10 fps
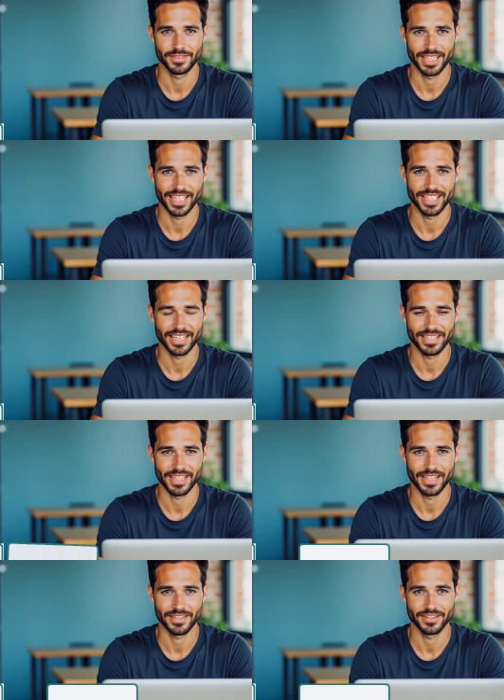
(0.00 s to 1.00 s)

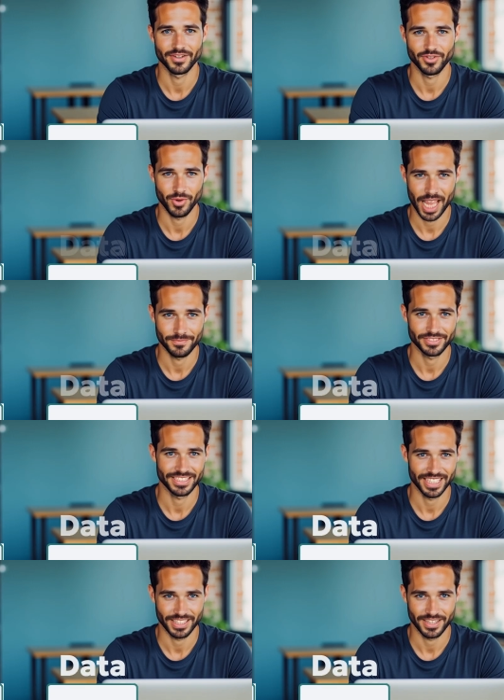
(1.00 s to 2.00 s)
N8N grabs the
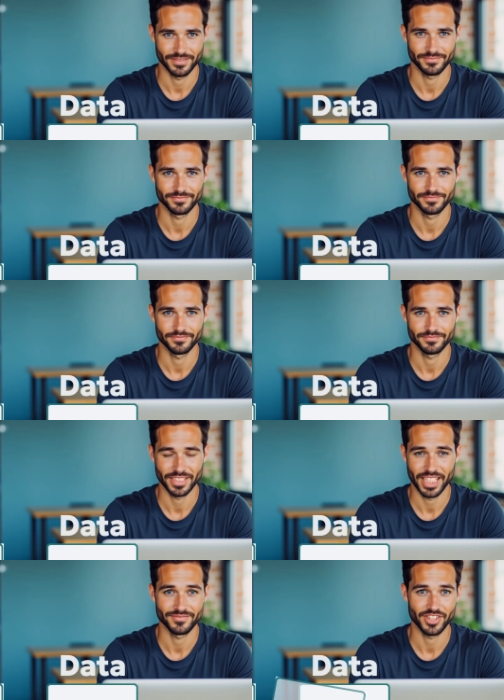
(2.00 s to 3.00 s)
data.
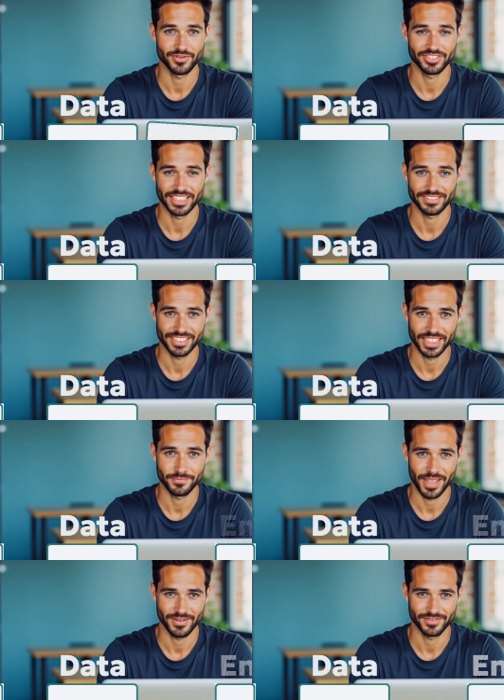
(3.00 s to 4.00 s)
Klaviyo sends the
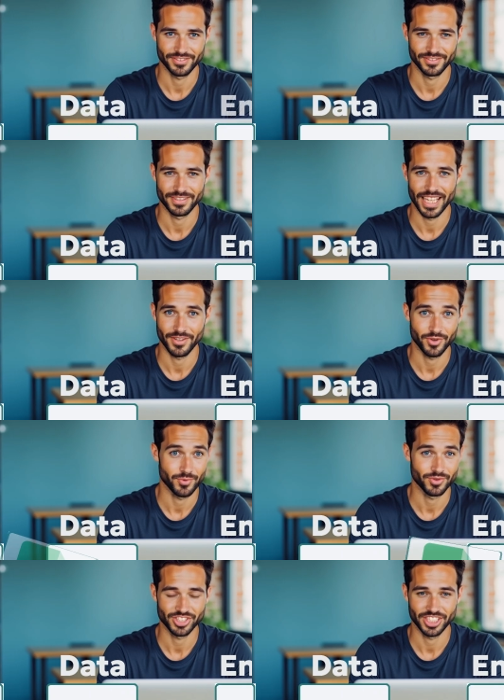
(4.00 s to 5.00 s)
emails, and
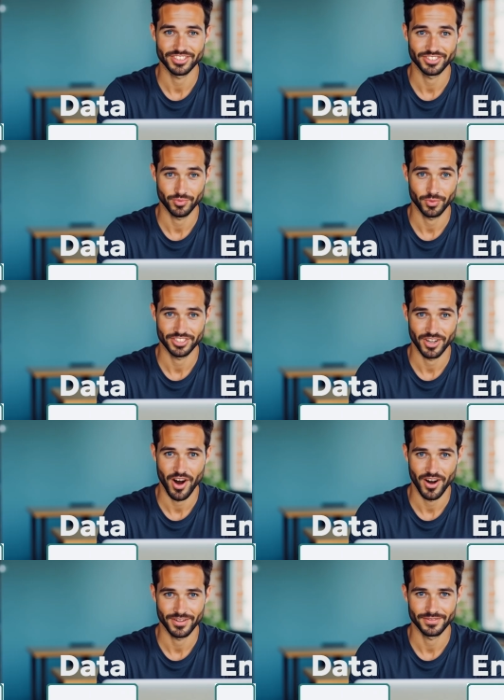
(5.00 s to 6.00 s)
Google Sheets stores it
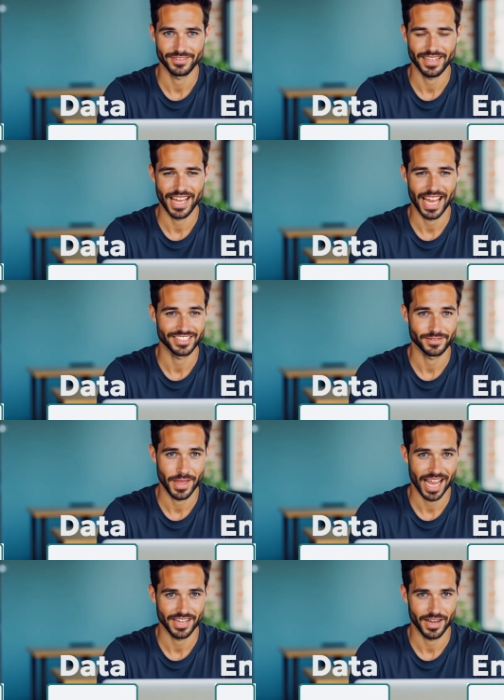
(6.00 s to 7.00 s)
all as a
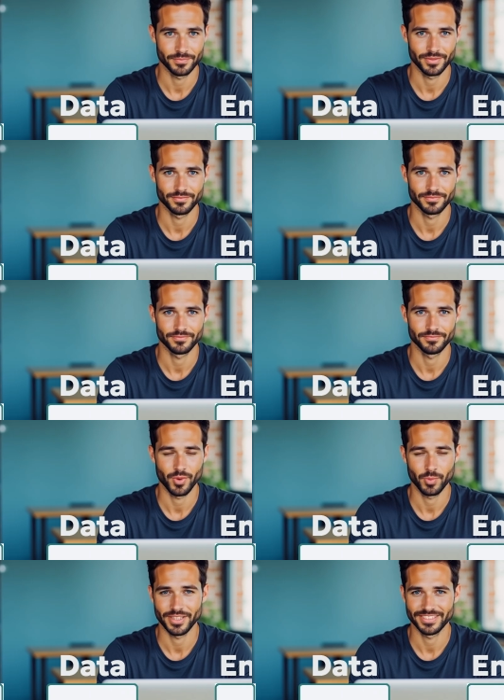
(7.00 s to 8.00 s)
backup.
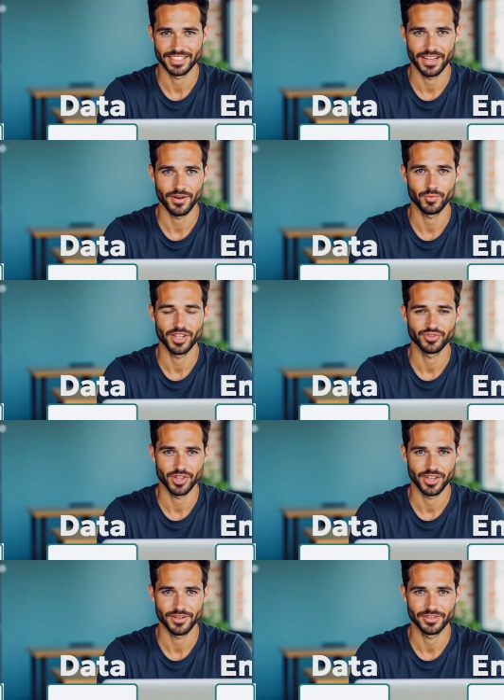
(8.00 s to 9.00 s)
One sale, one
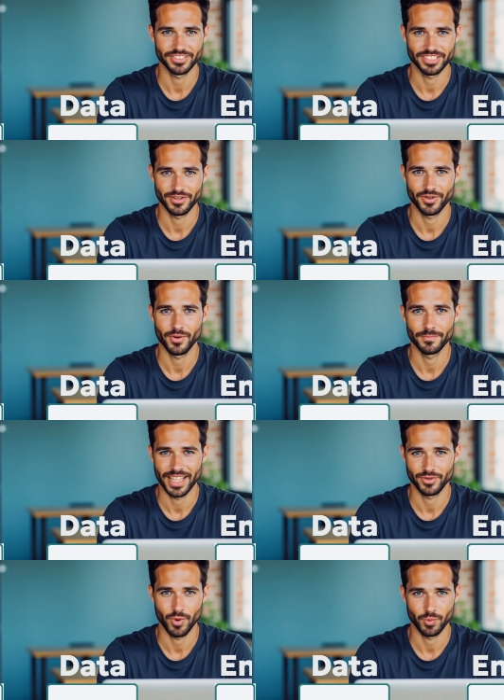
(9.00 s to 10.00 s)
trigger, zero
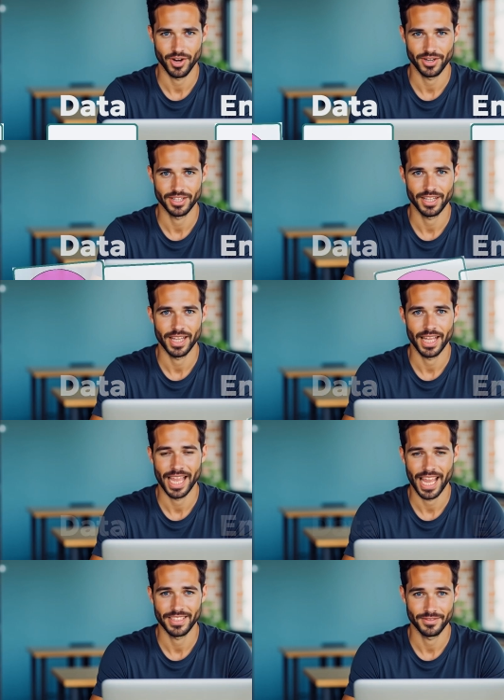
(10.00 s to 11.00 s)
manual work.
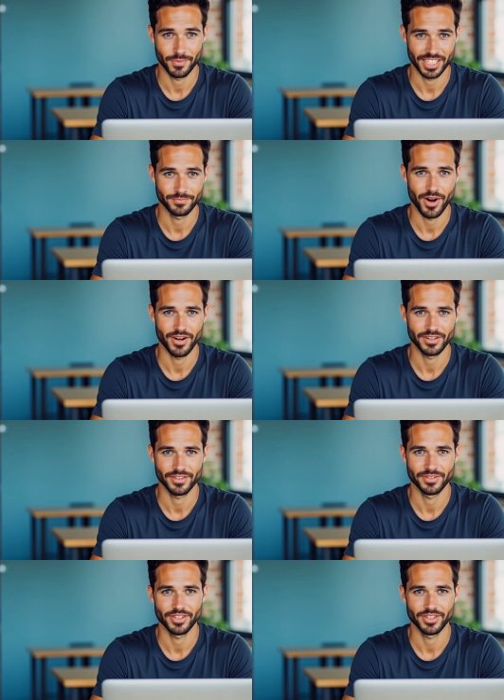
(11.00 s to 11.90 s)
And the best part?